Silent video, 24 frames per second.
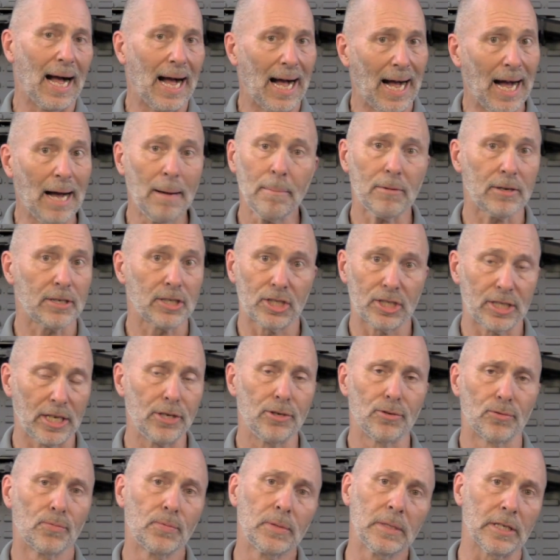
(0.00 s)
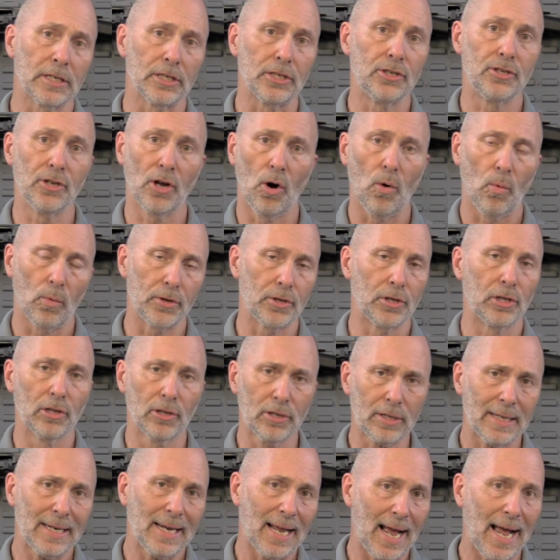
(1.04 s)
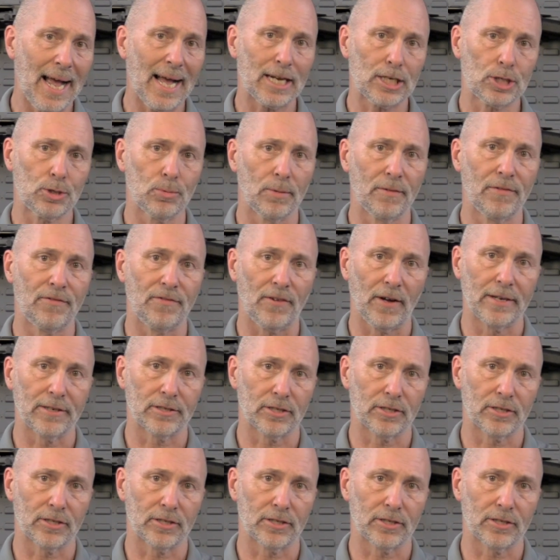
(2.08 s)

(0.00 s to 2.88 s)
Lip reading: I'm going to say you really don't. When you look at actual fire